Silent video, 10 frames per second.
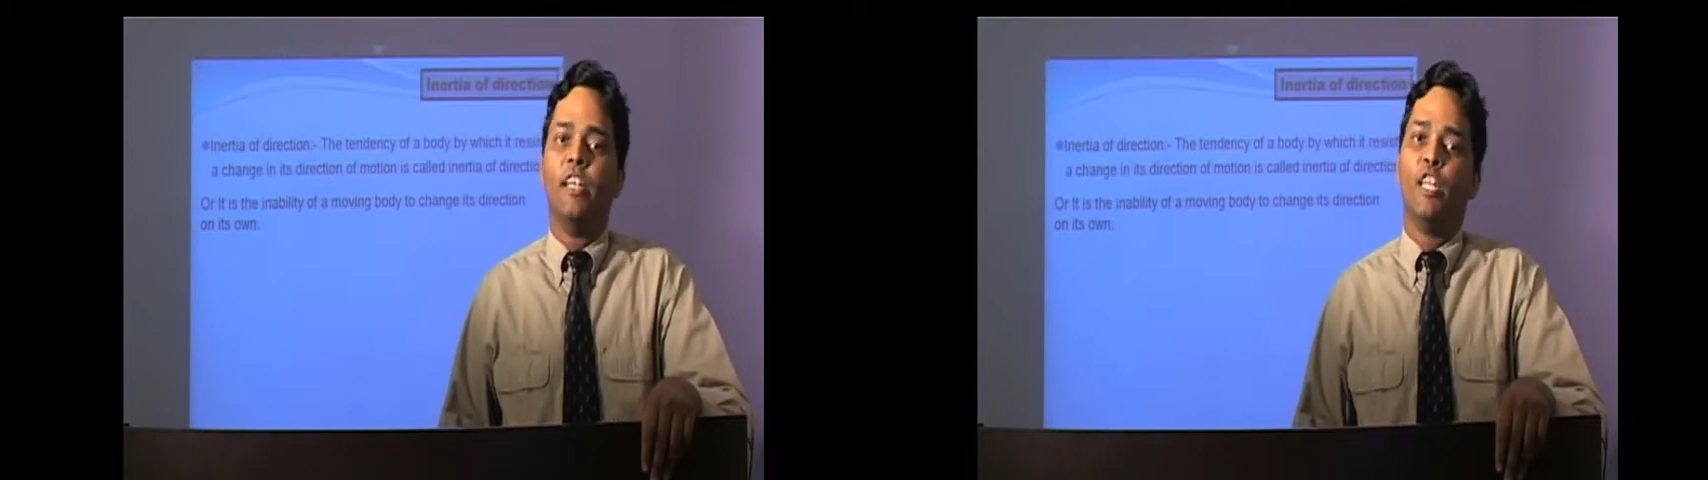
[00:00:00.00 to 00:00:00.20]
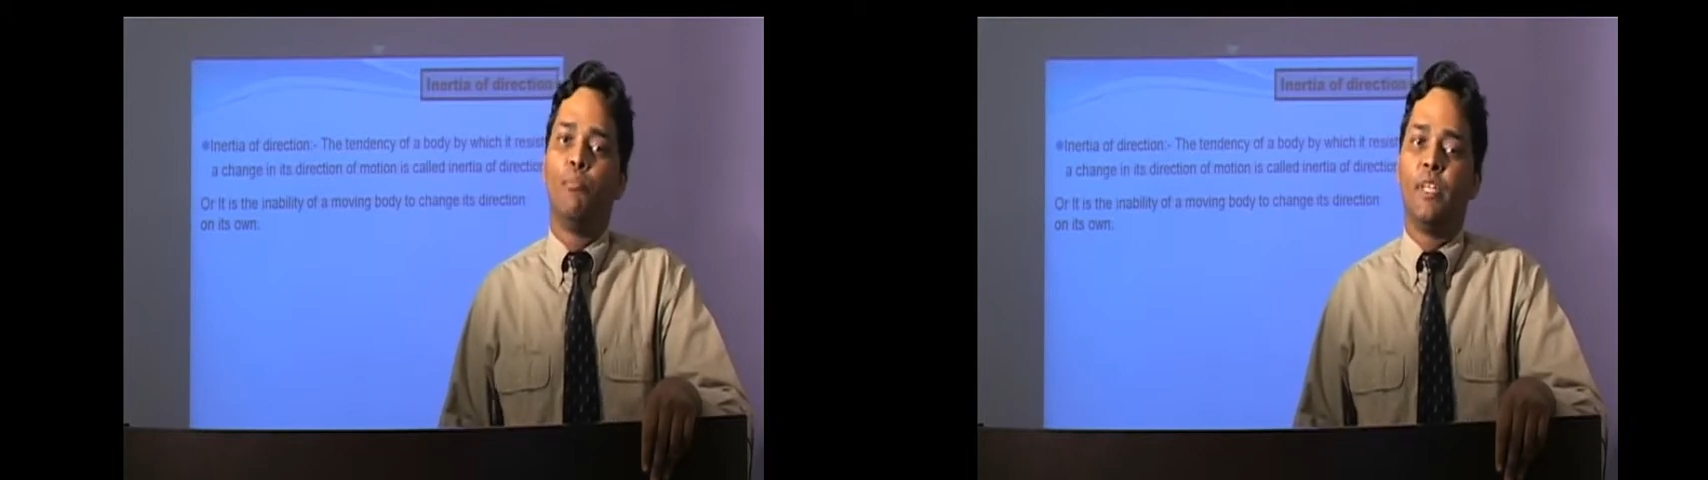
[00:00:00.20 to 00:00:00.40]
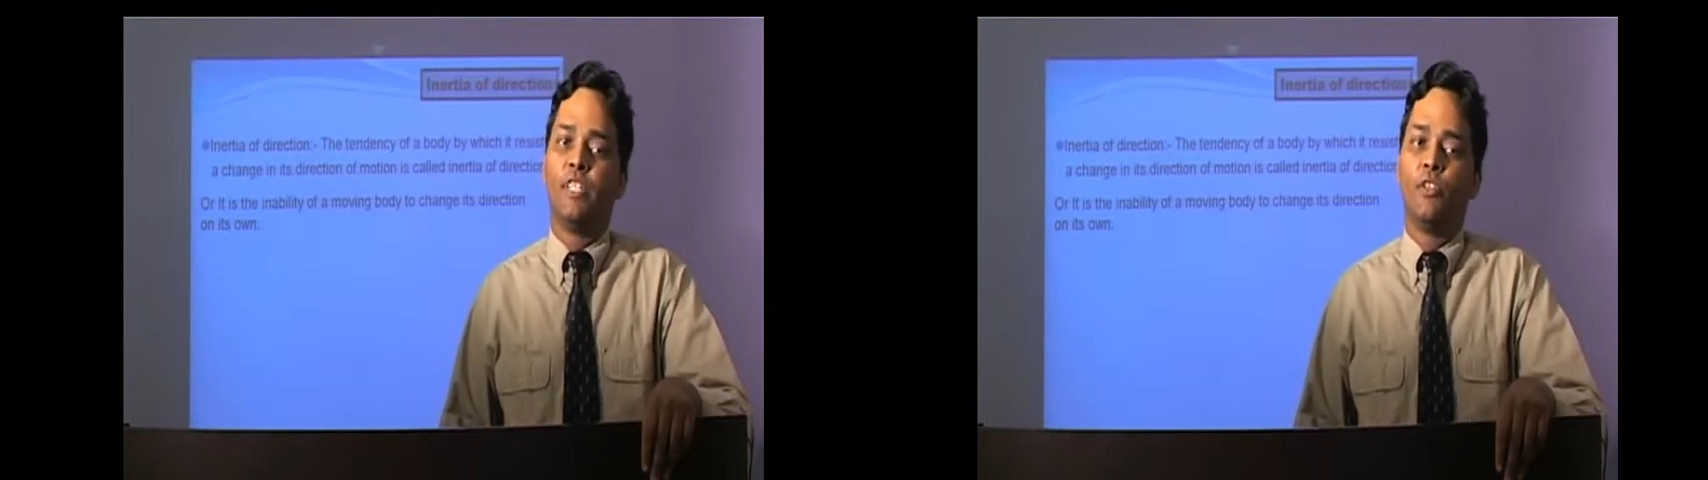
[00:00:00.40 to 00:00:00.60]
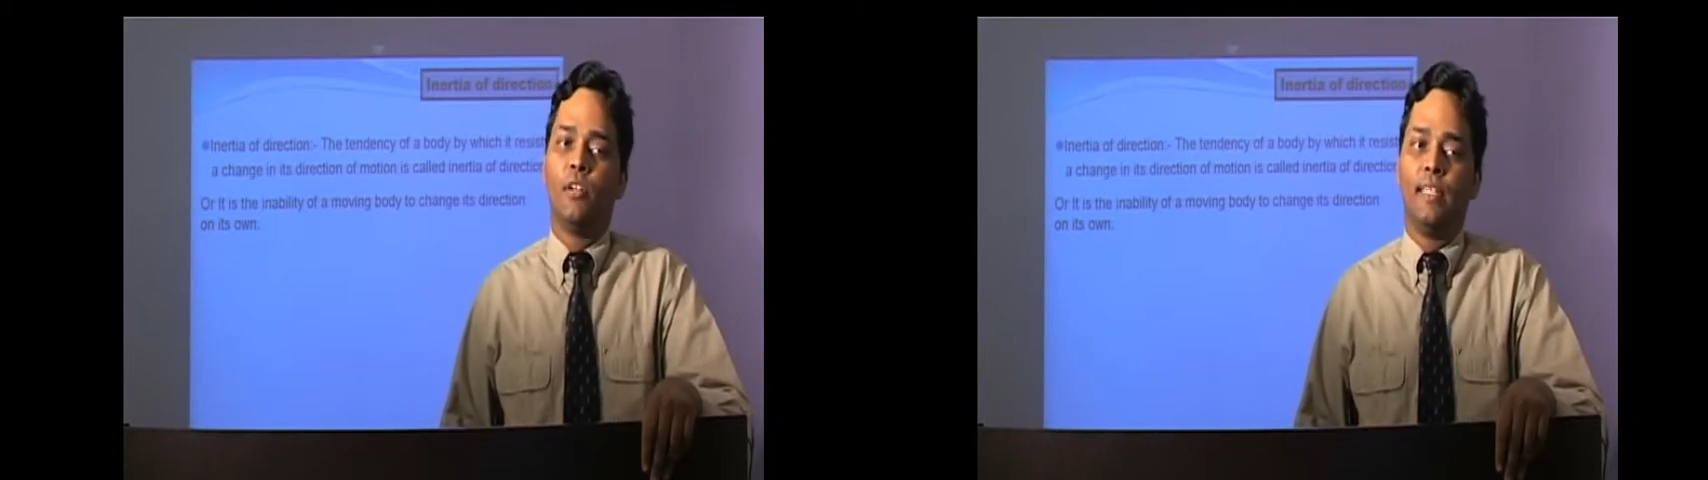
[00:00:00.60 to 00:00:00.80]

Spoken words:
in a particular